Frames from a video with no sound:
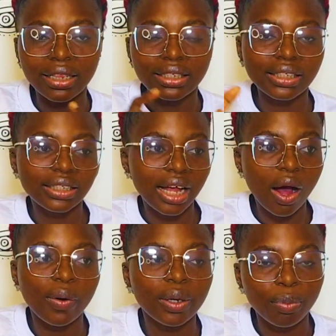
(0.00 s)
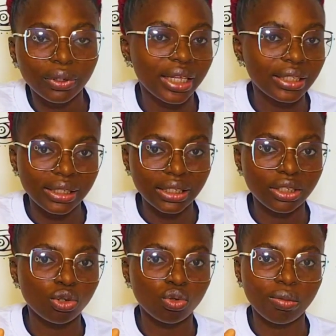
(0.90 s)
This is how important this
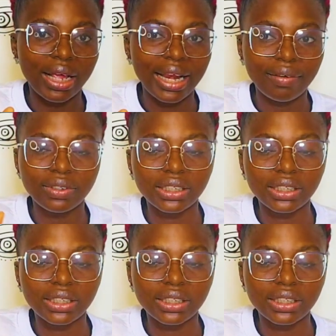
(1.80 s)
is to my life.